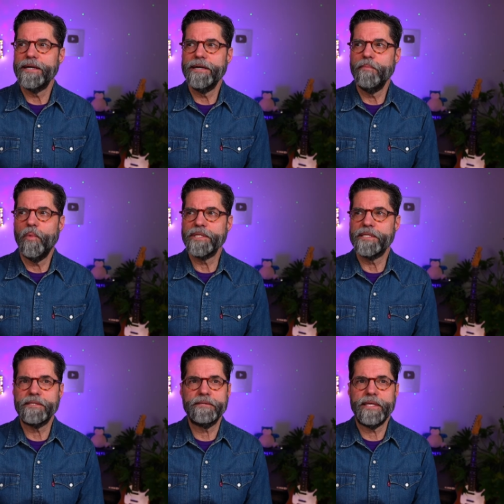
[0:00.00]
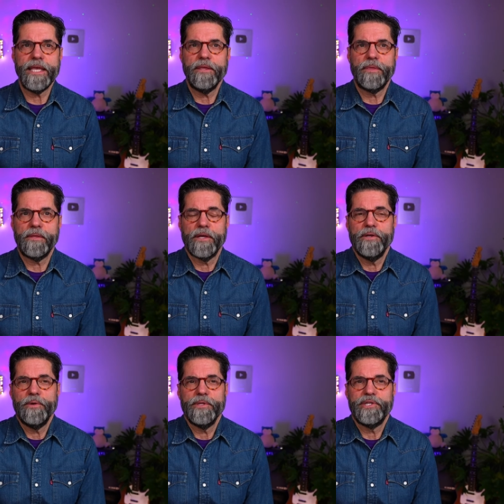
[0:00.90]
what's Keith going to
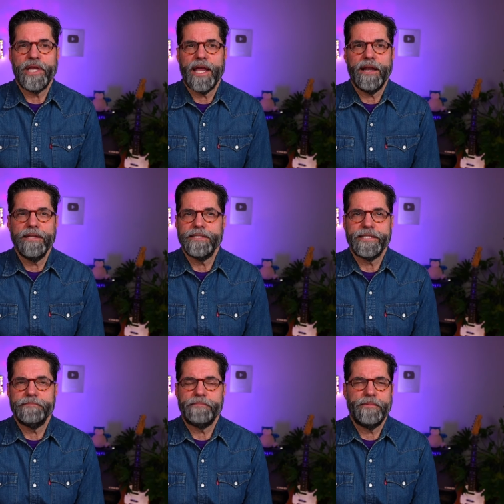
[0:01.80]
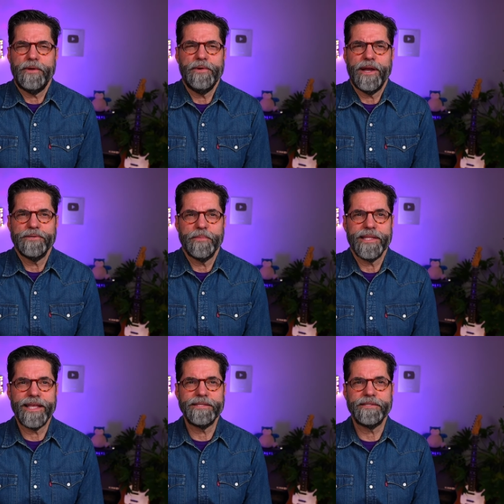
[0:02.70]
do with the channel. Who cares
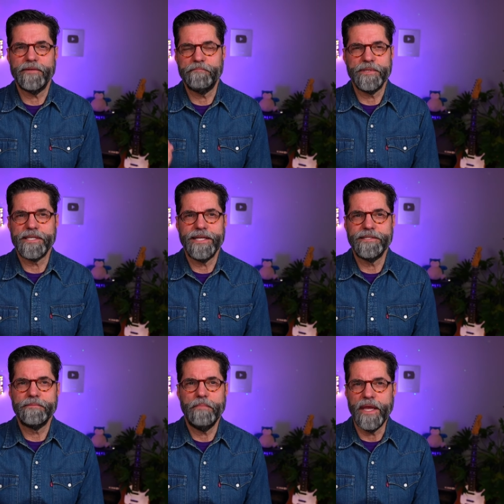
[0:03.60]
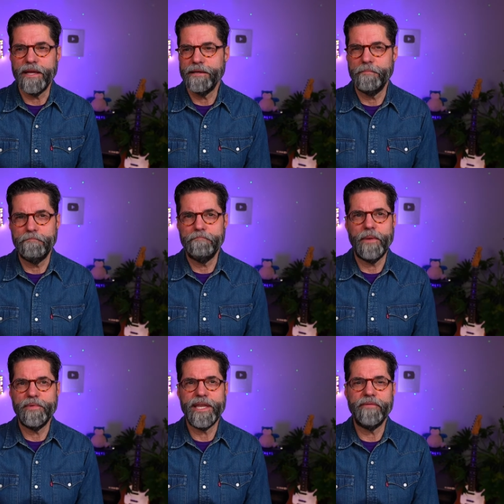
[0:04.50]
about that stuff besides me and
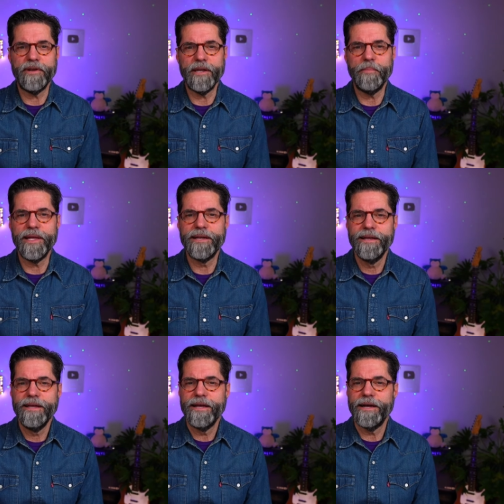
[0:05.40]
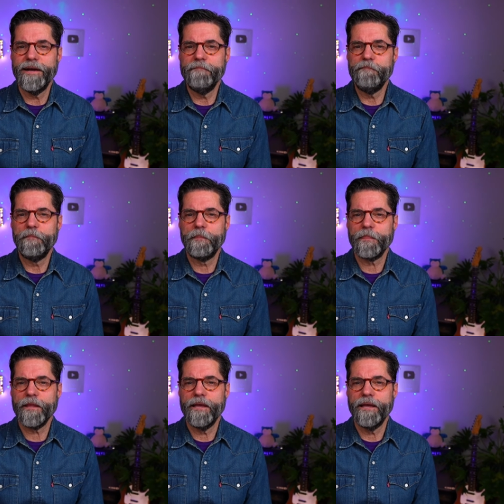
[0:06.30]
maybe David a little bit.
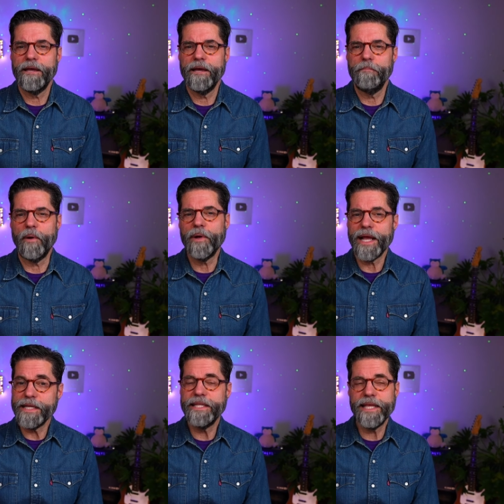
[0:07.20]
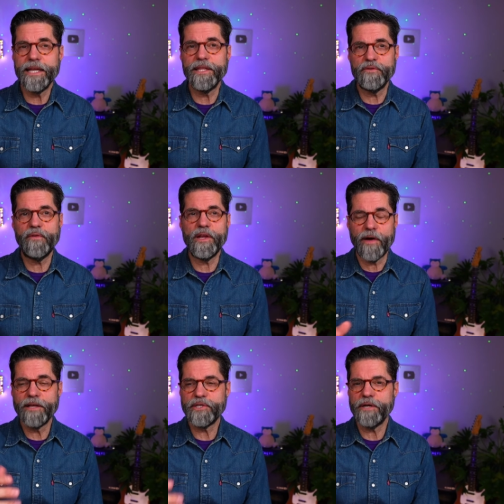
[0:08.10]
But when I get to the end of this video,
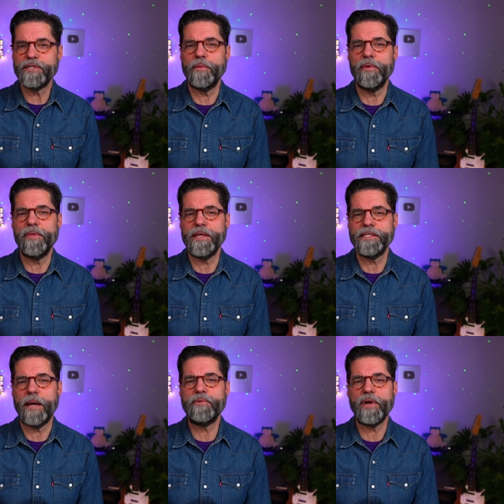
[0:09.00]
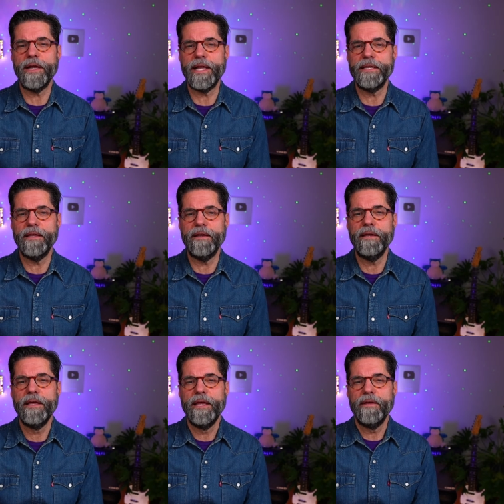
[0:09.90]
I'll share some of the things I'm trying to get
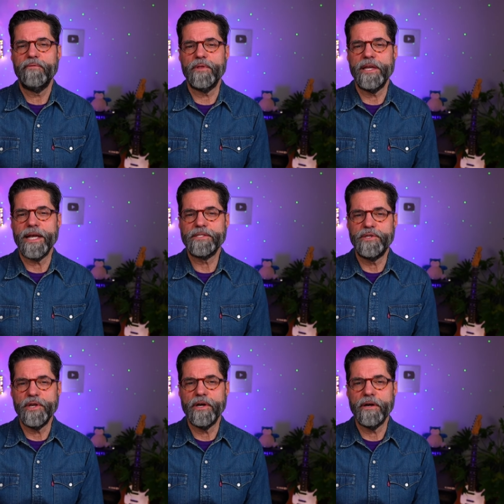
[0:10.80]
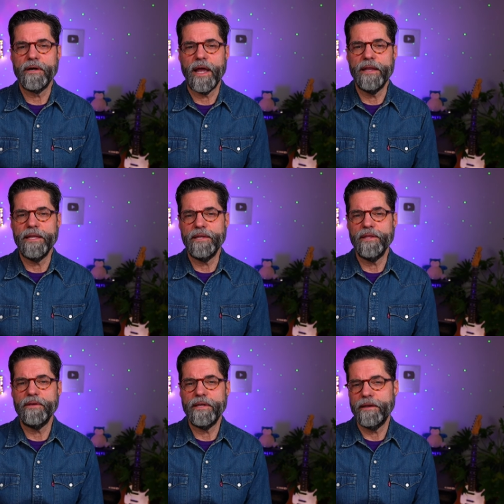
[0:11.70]
done for the next year and into
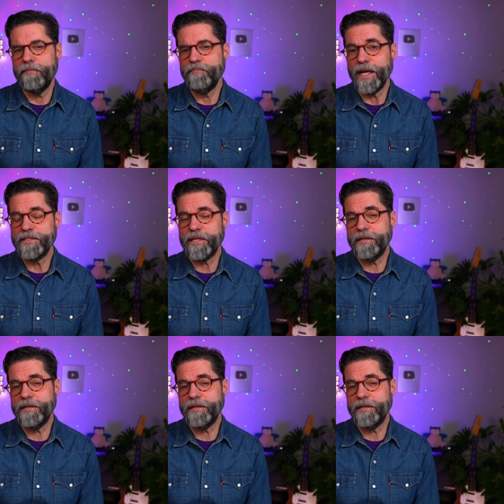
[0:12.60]
the next